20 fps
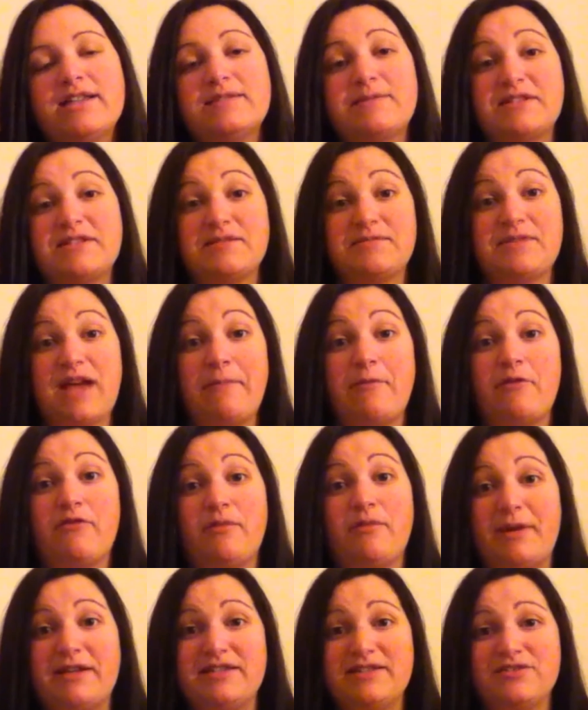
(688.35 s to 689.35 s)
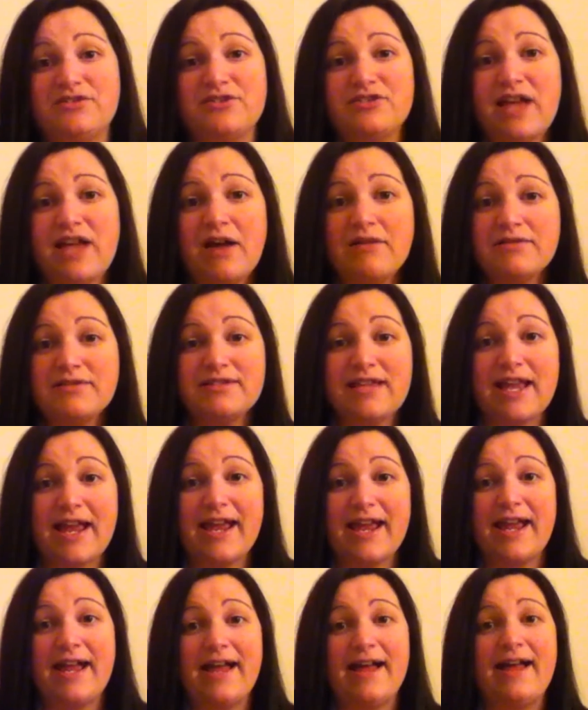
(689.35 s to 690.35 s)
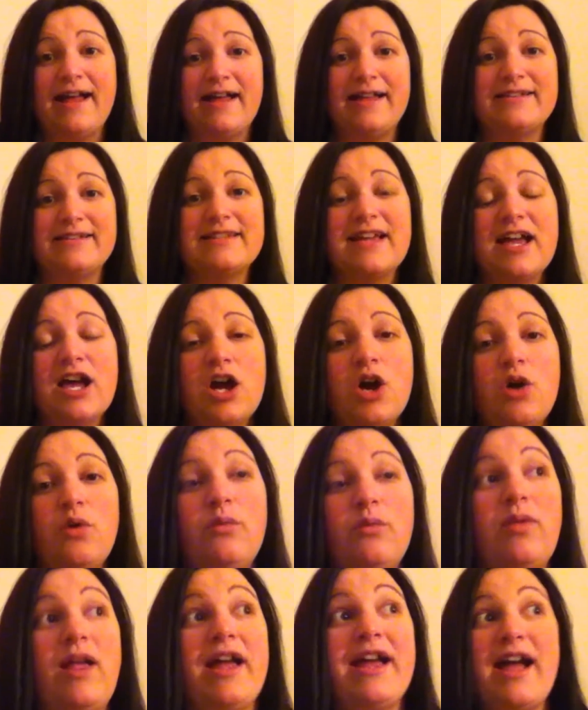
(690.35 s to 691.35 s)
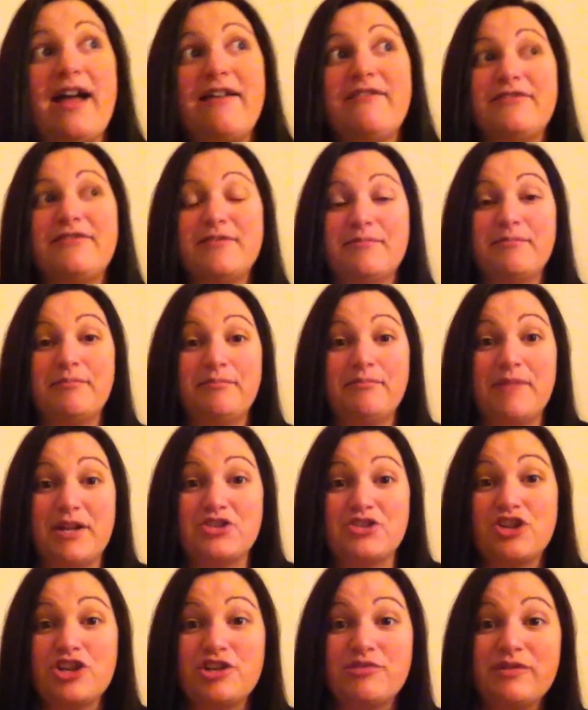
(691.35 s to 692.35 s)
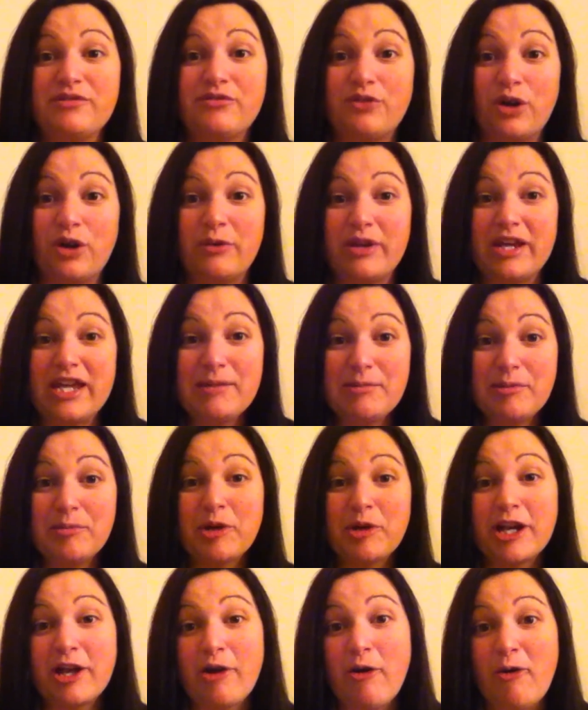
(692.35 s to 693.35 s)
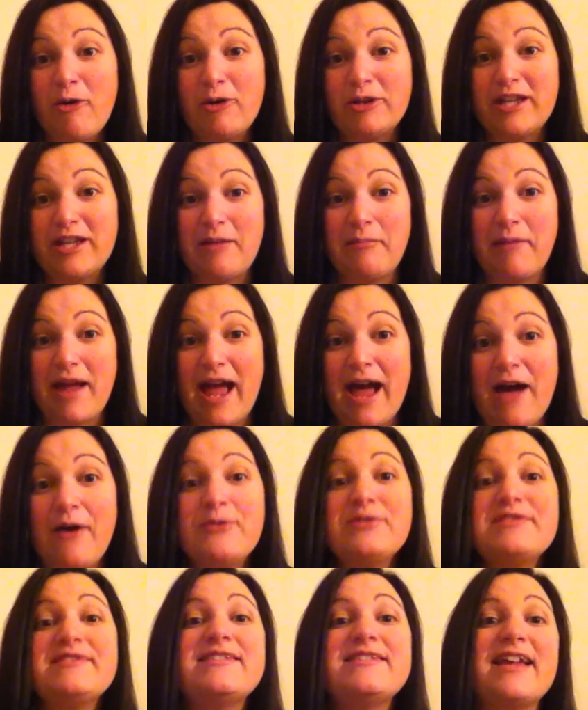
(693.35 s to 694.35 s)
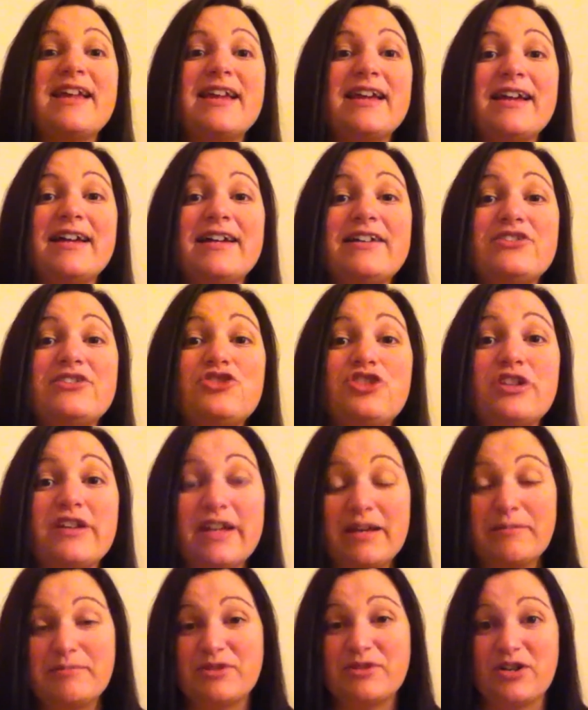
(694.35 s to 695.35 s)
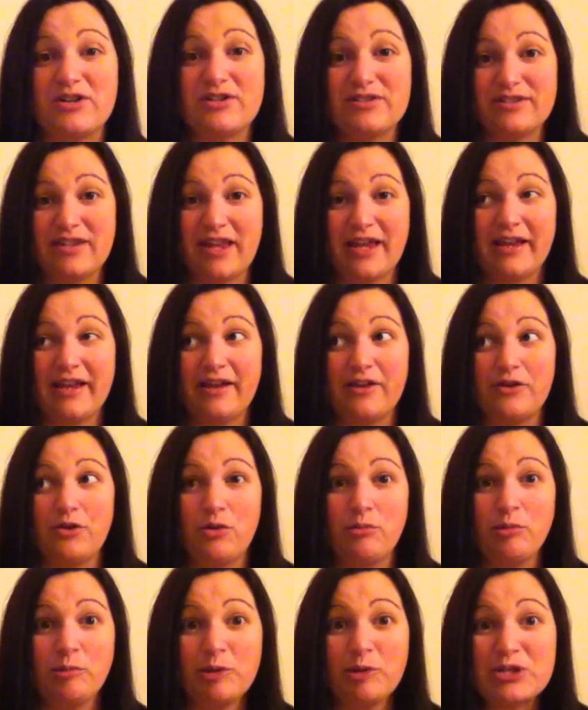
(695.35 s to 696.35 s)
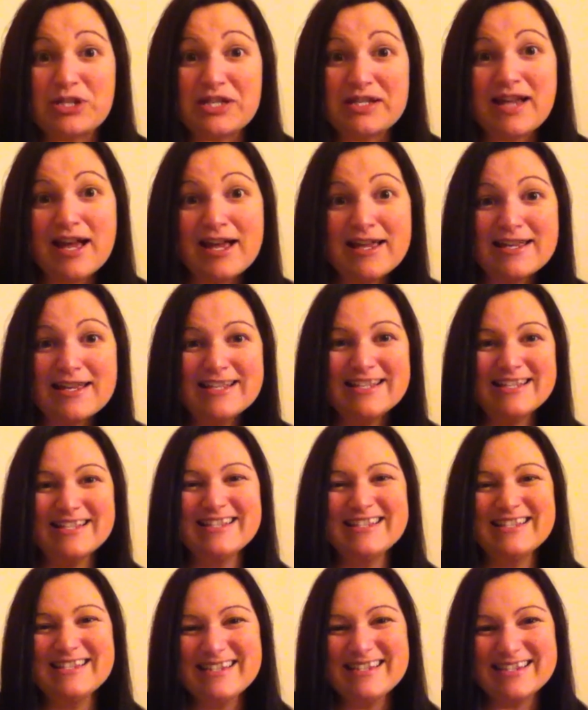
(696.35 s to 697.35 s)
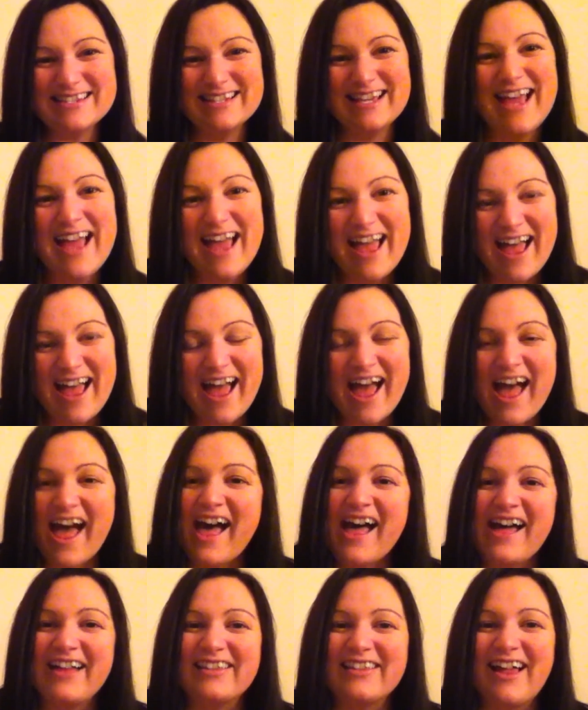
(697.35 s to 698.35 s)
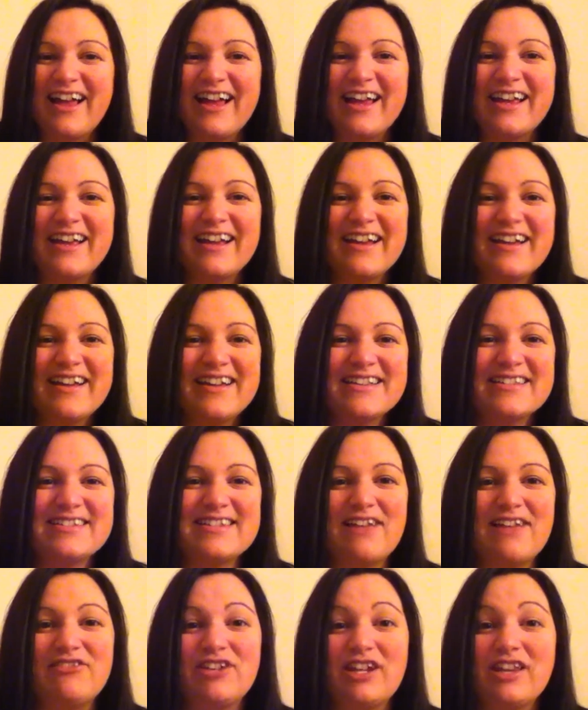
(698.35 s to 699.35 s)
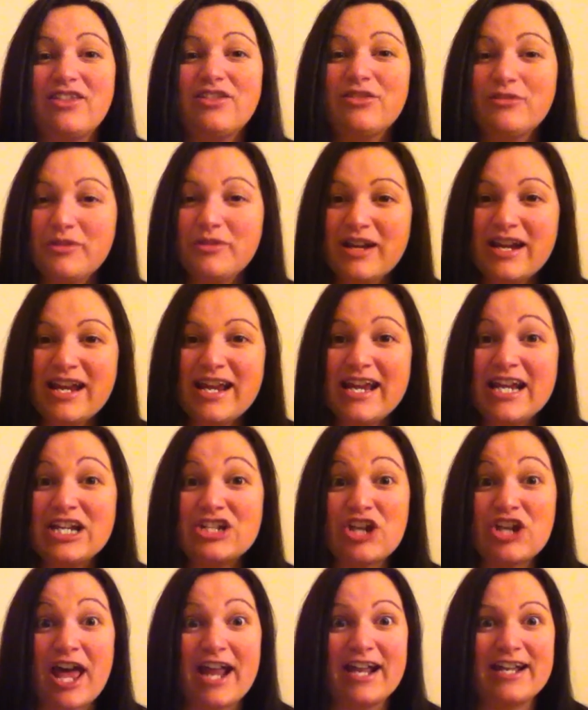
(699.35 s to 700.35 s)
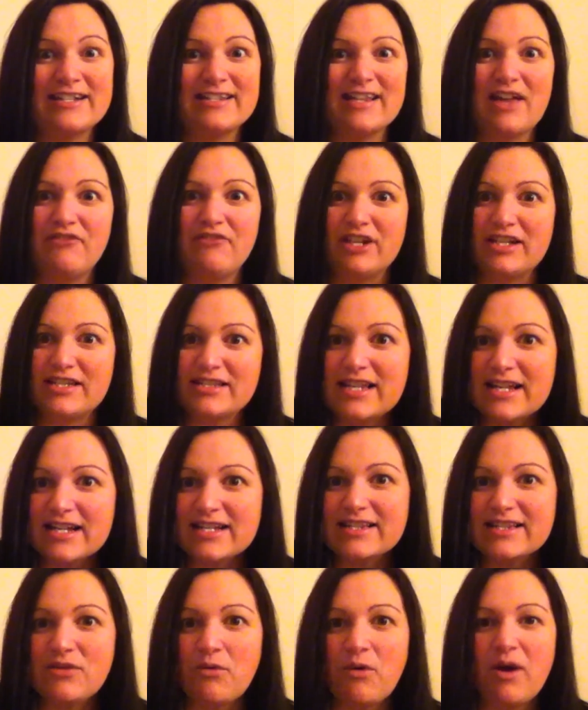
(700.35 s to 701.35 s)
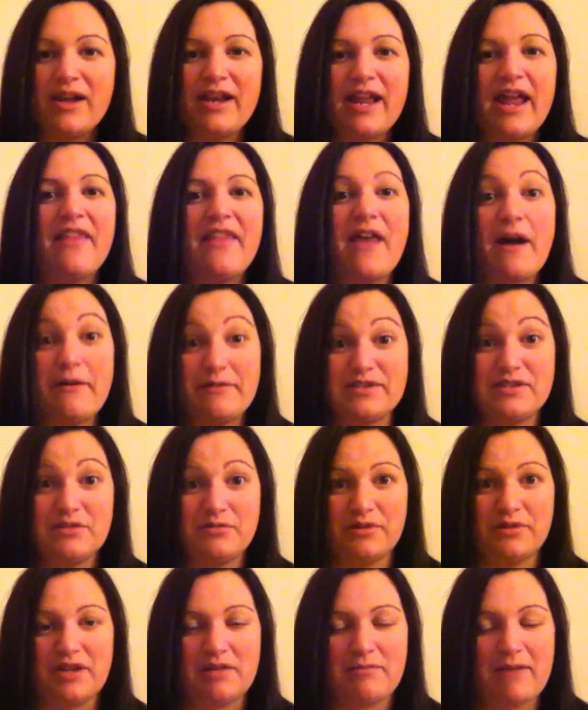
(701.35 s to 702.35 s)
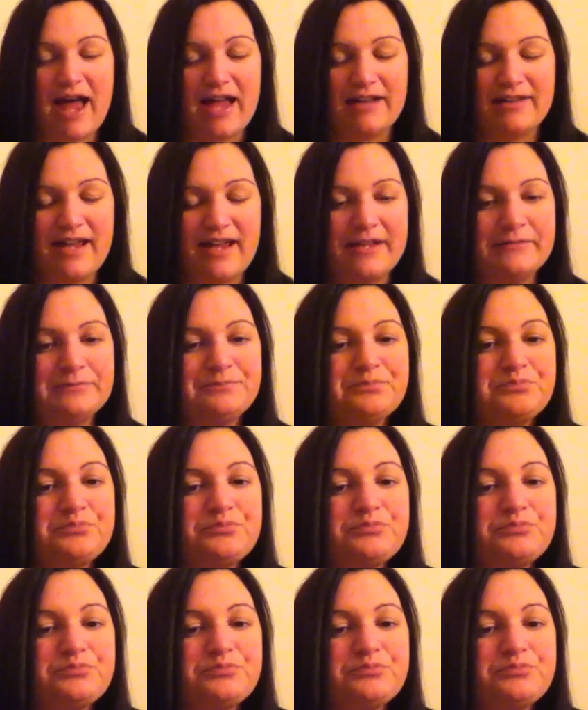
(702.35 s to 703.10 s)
spent some time over at my sister's house, and like I've mentioned before, we keep it pretty cold at my house, and she keeps hers like a normal person does at like 73. She had it at 76 the one day. That was the really bad day.